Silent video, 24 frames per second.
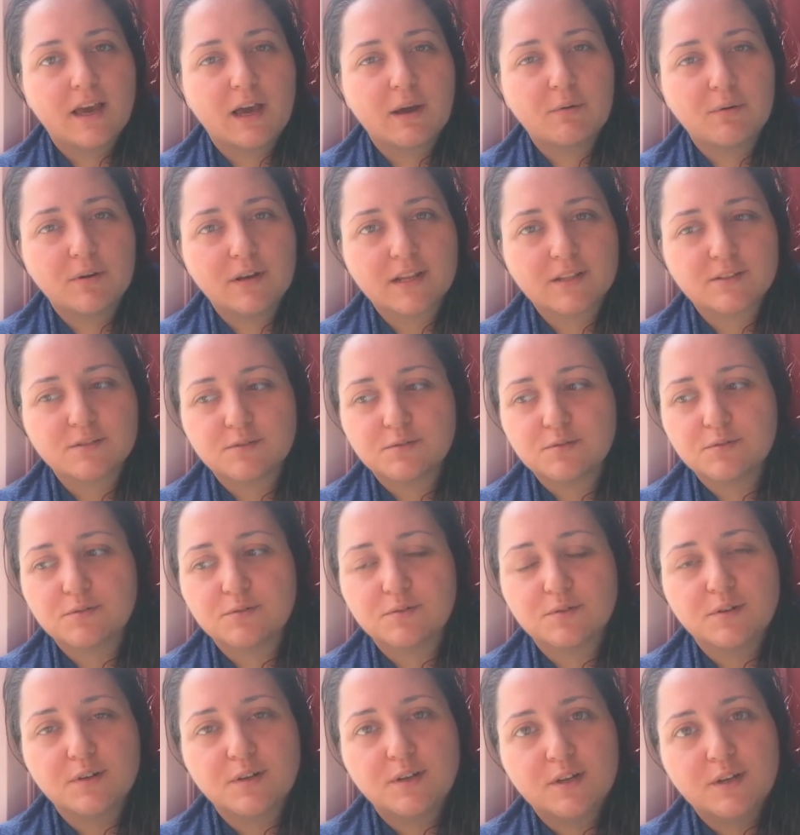I would like
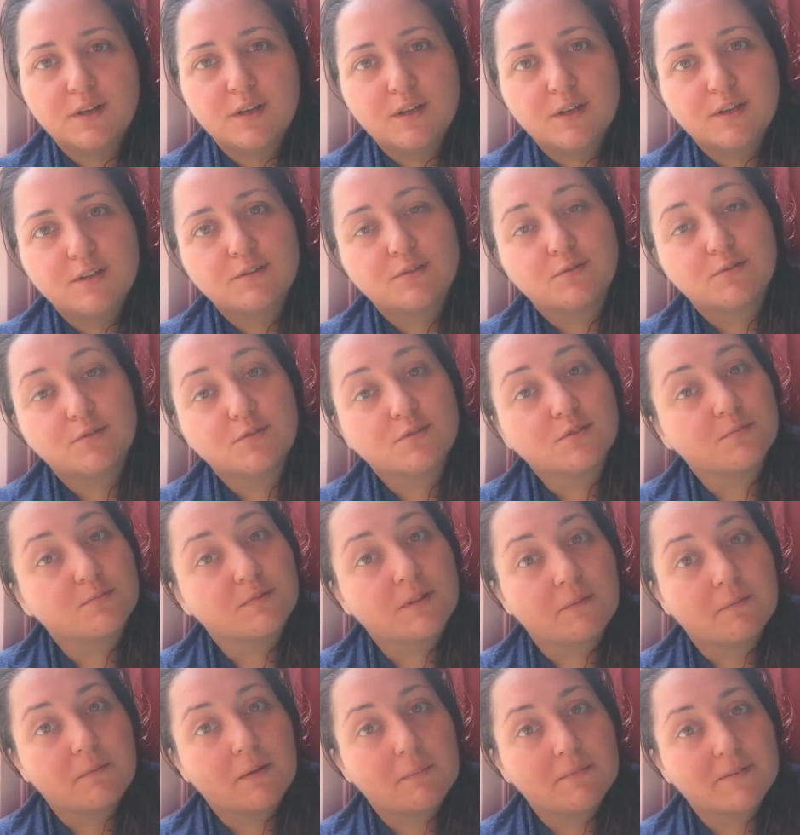to do some
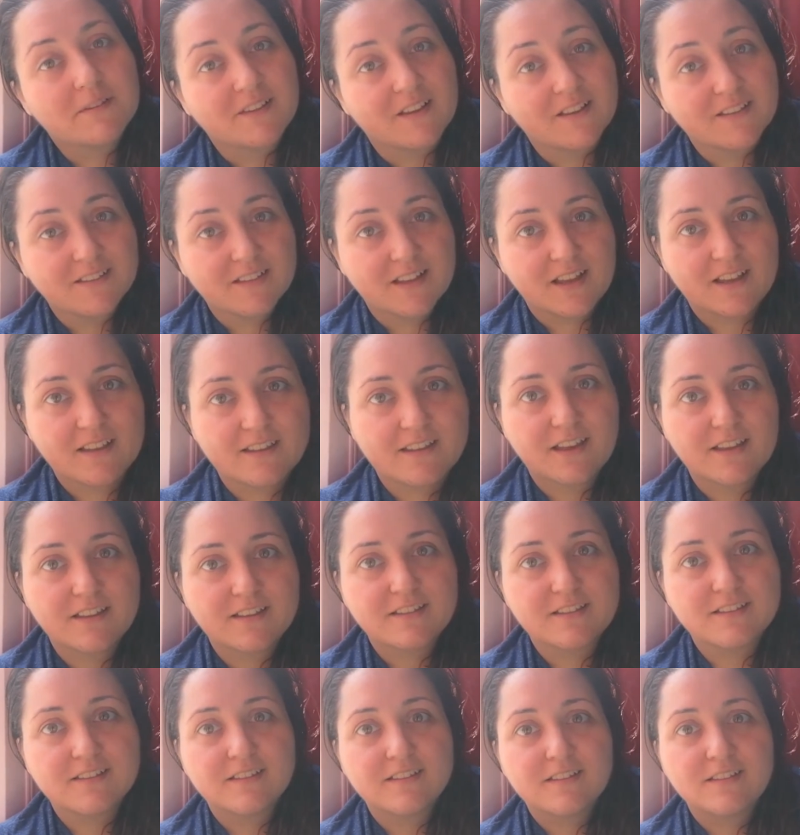time lapses and
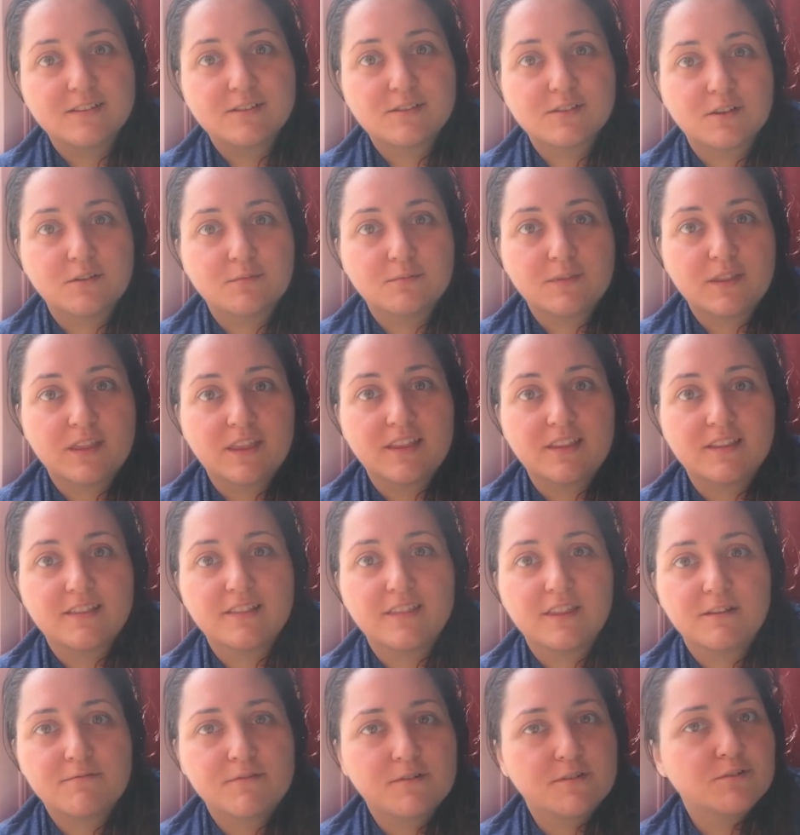get something
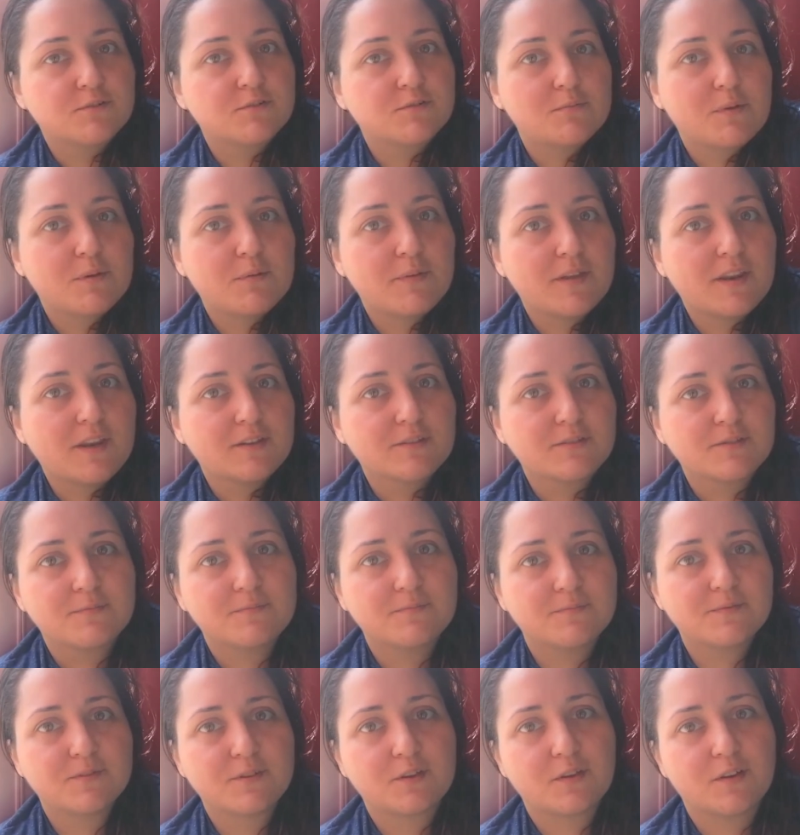different to my videos,
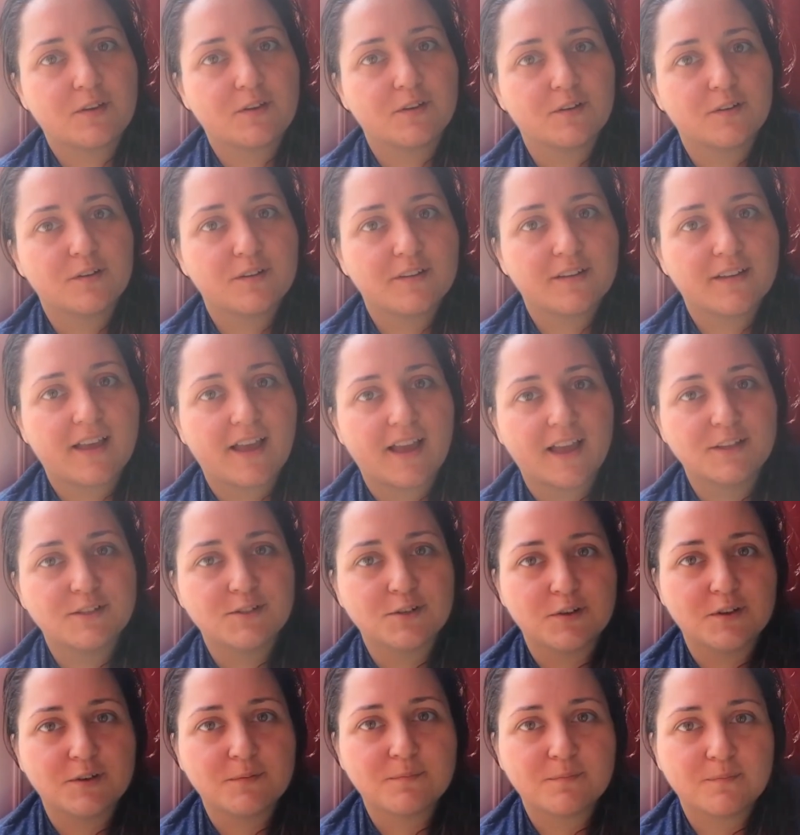so you can
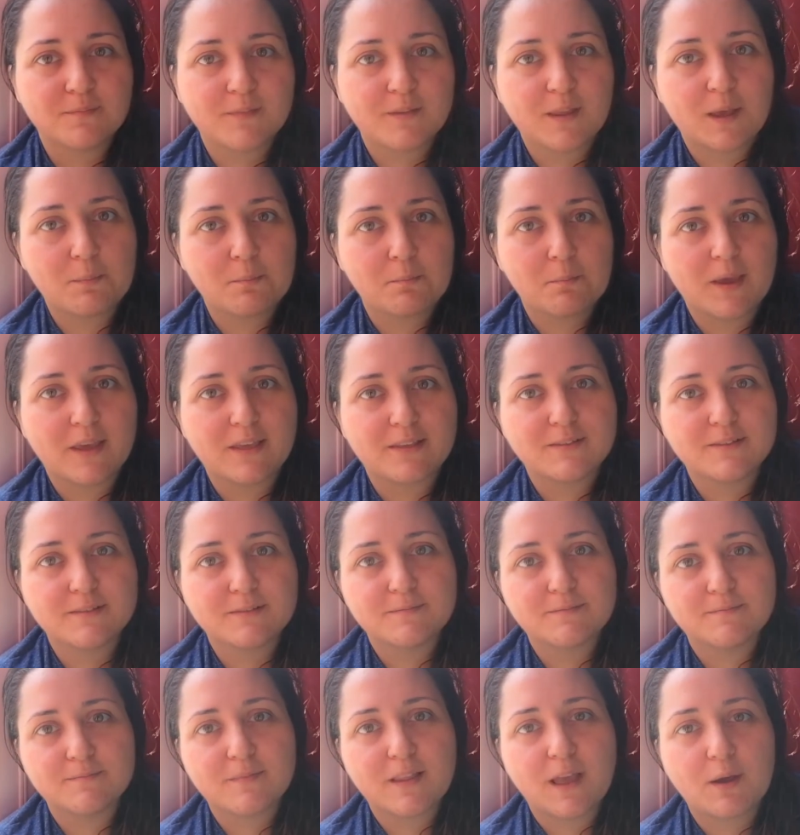enjoy and make.
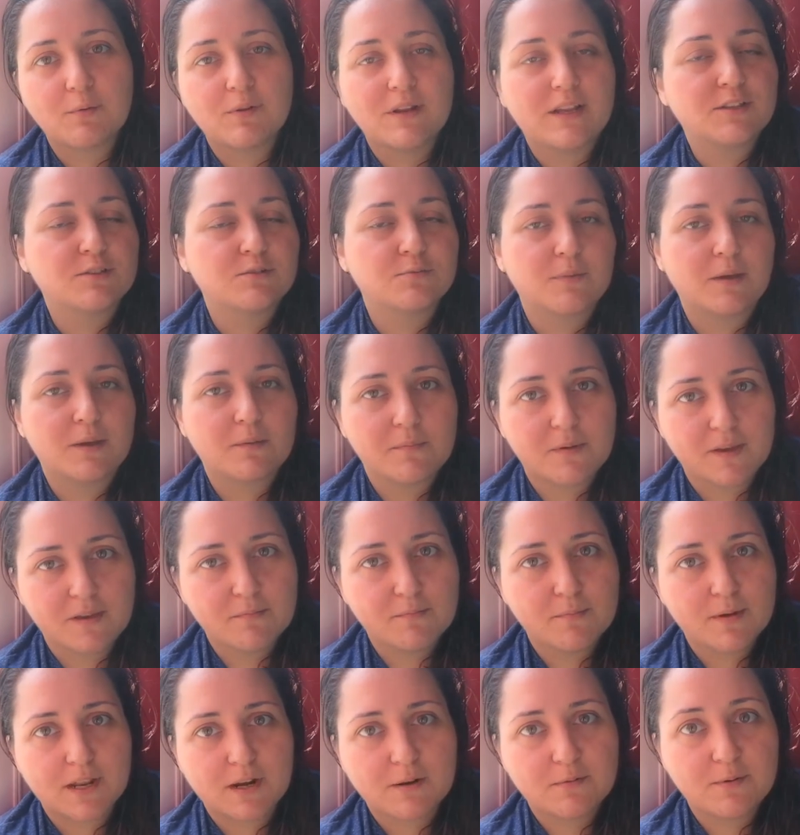I would like to make
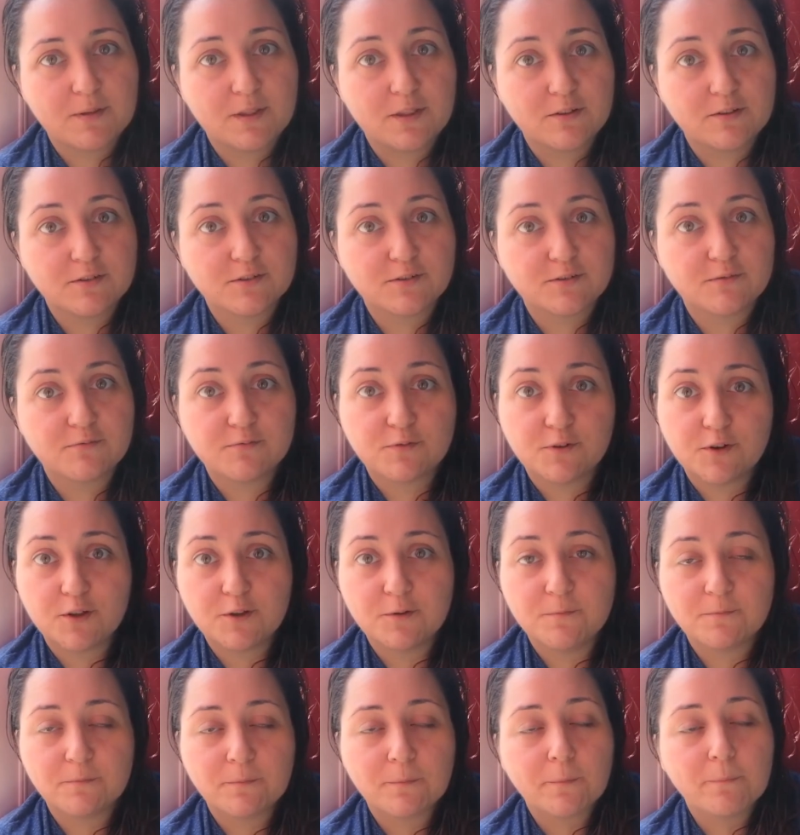better videos for
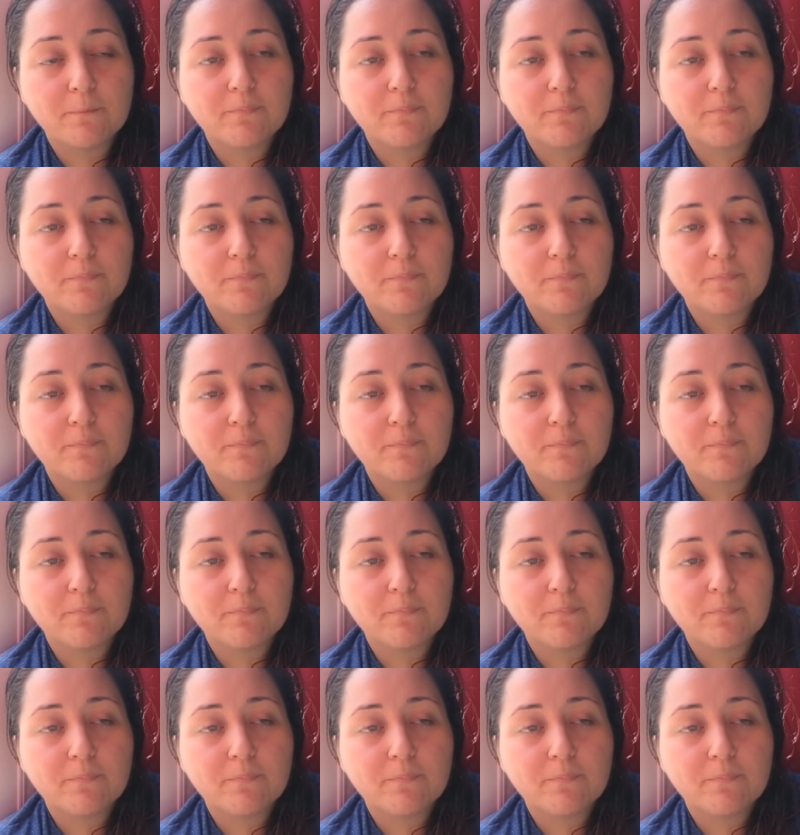you.